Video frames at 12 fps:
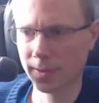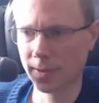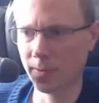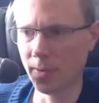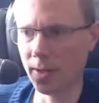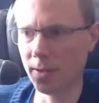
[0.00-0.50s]

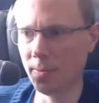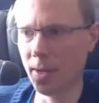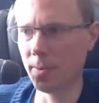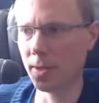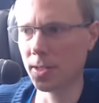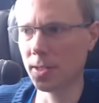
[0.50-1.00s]
Well,
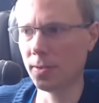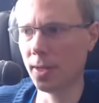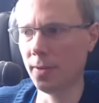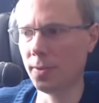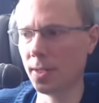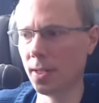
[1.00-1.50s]
maybe I still
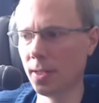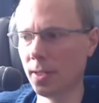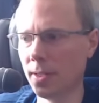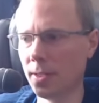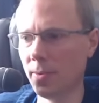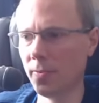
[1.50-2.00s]
have to get the
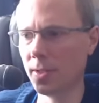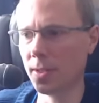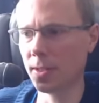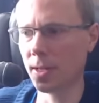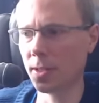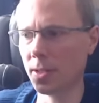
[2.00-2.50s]
item if it
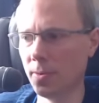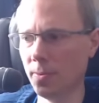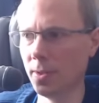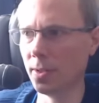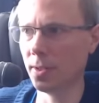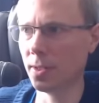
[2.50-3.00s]
does actually
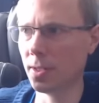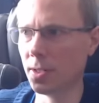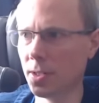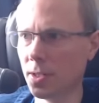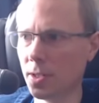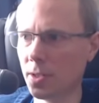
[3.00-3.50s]
work. It's
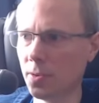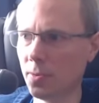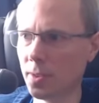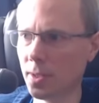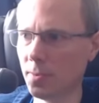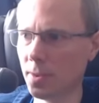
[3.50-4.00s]
just the
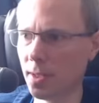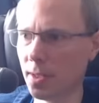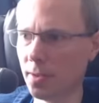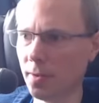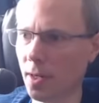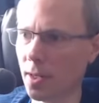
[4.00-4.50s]
tooltip's
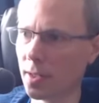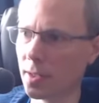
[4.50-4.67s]
incorrect.